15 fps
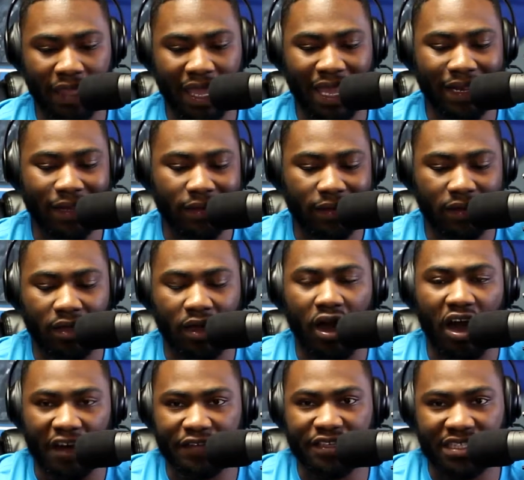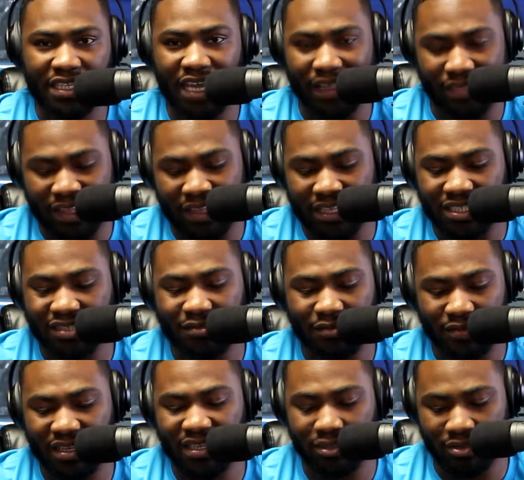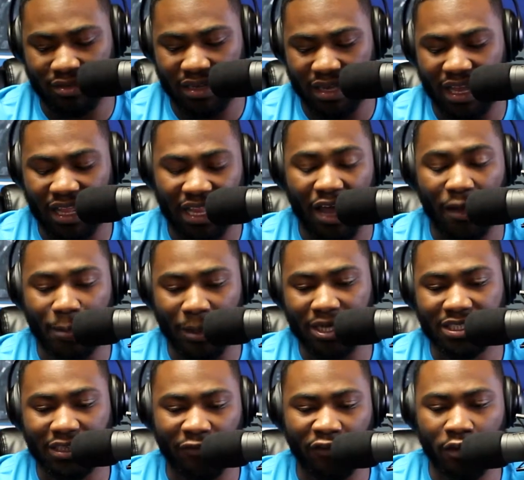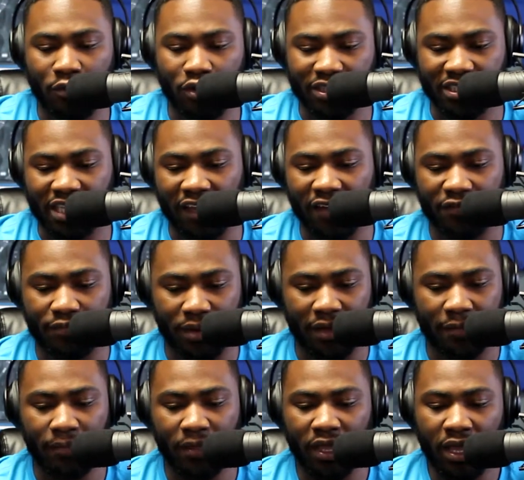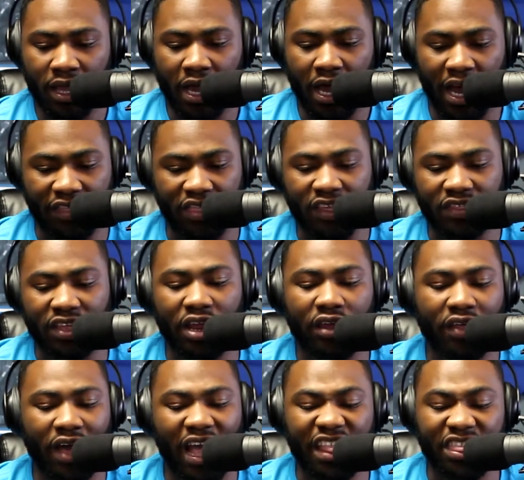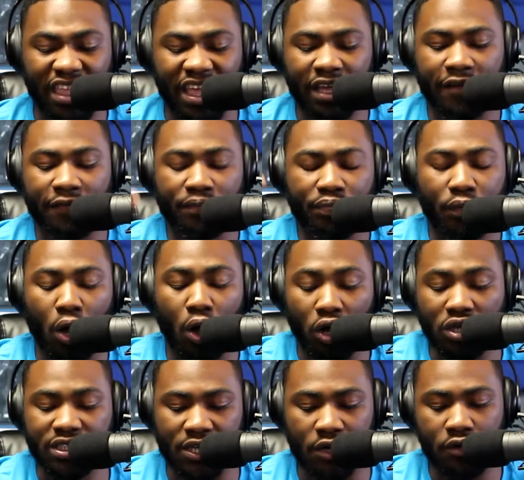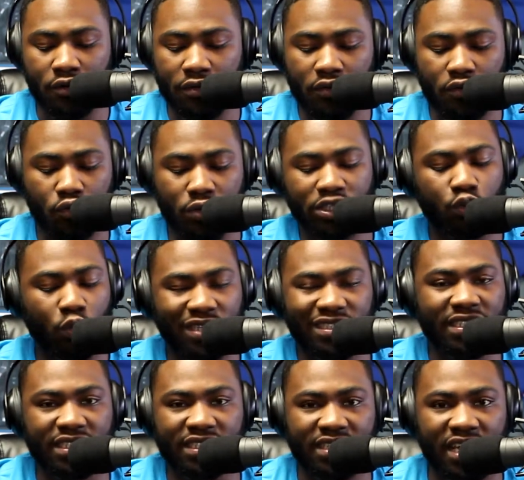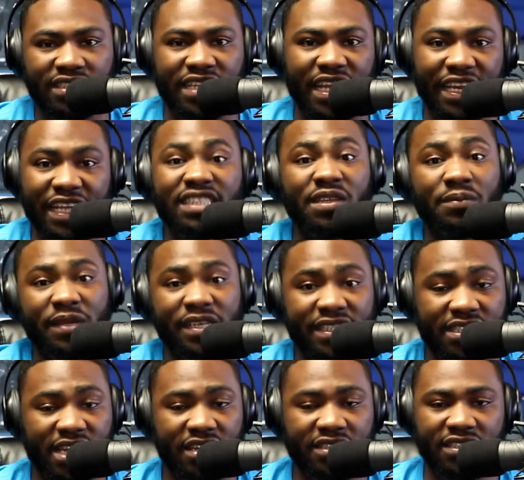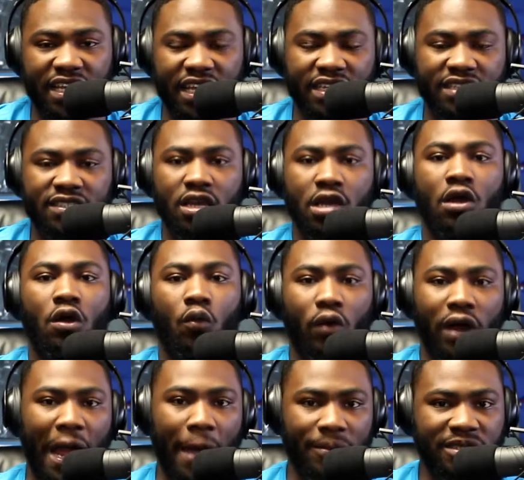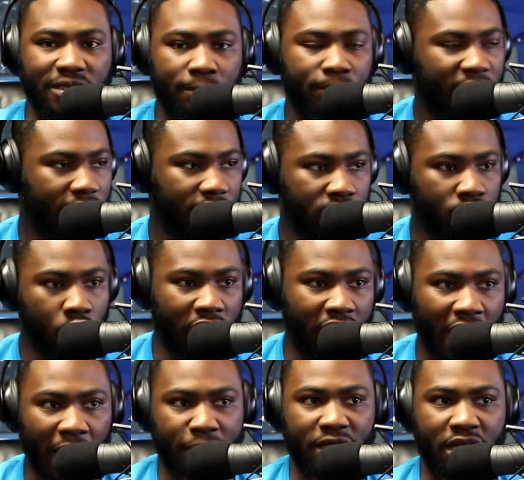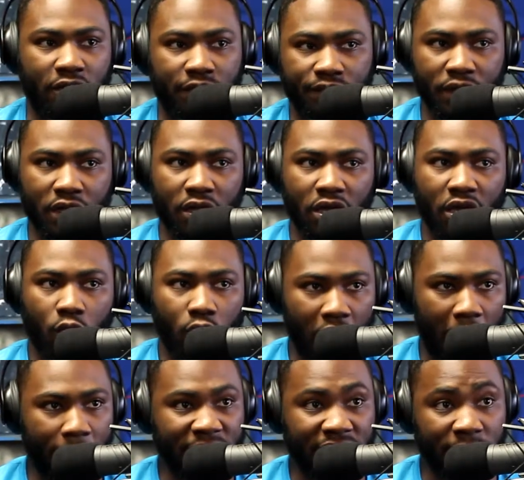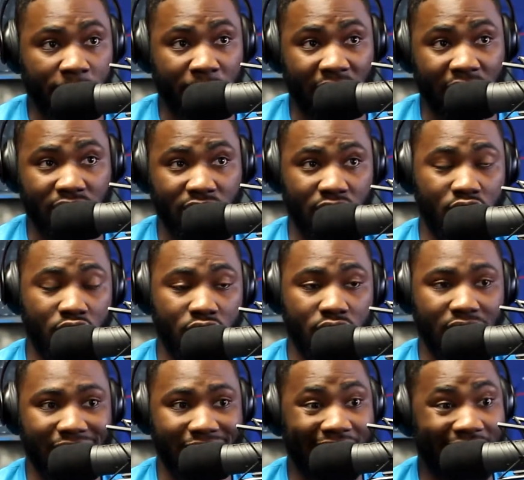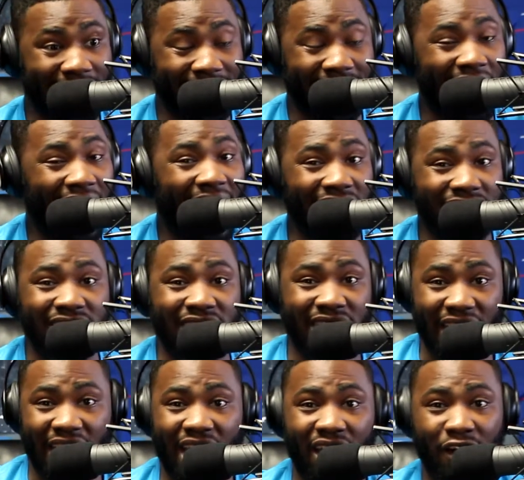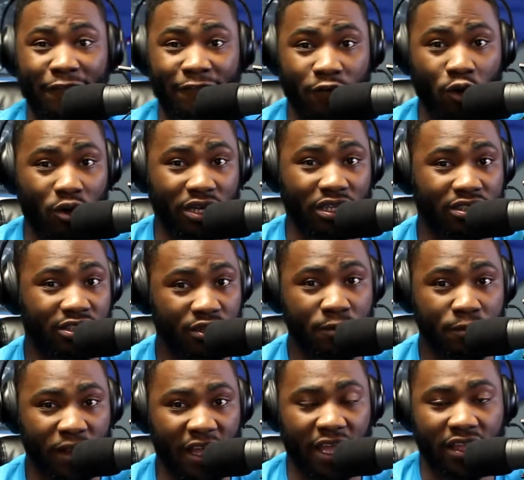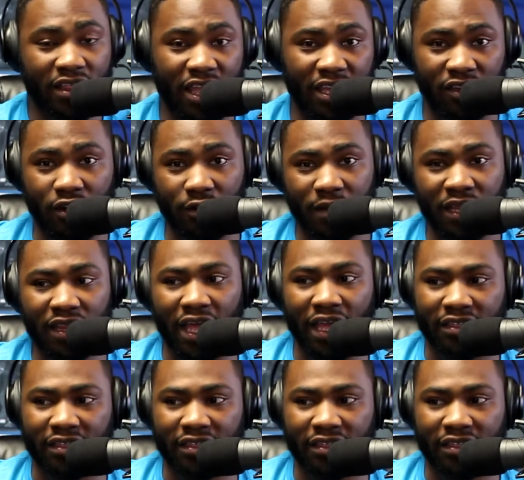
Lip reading: And obviously, I think this would allow players to feel more safe. But I think also, which wasn't discussed, that needs to be discussed, is what happens to players who want to opt out. What happens to players who they actually can't afford to play? Like, you know what I mean?